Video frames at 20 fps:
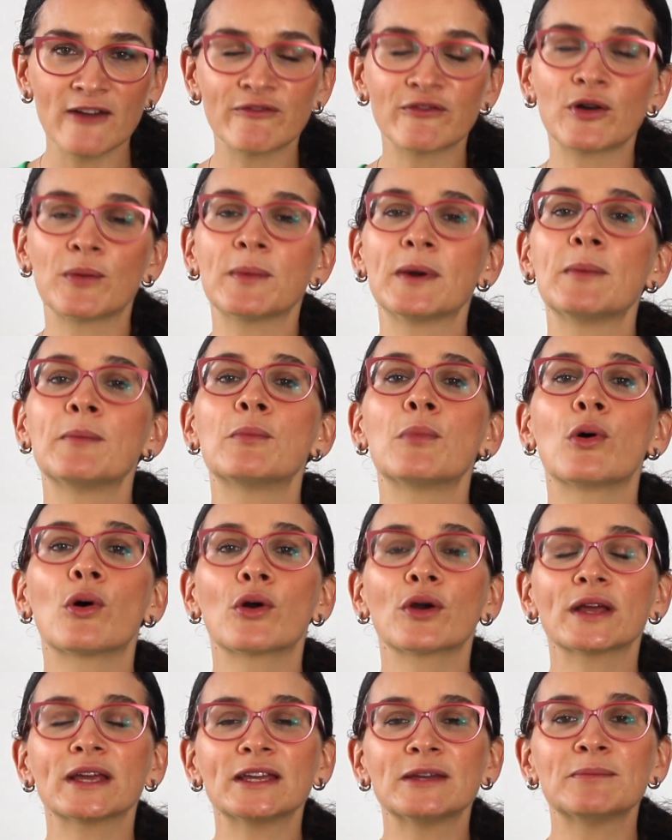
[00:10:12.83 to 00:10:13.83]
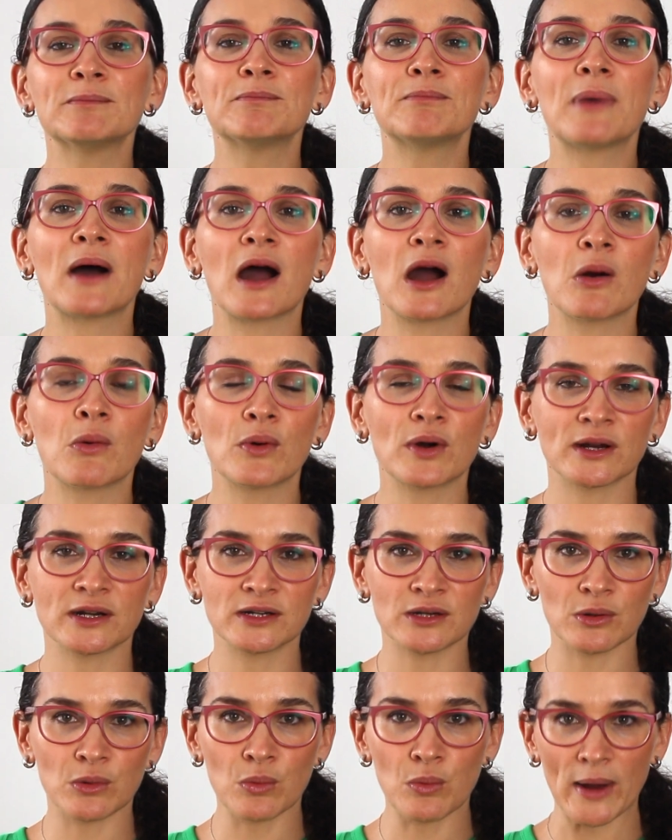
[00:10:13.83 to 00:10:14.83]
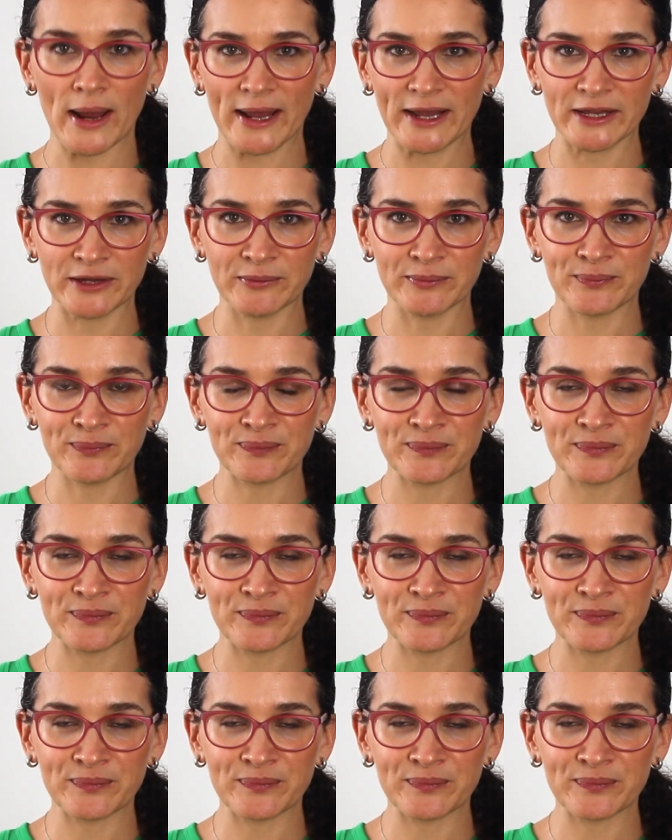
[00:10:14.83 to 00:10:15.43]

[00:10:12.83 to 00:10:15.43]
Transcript: from a more empowered way.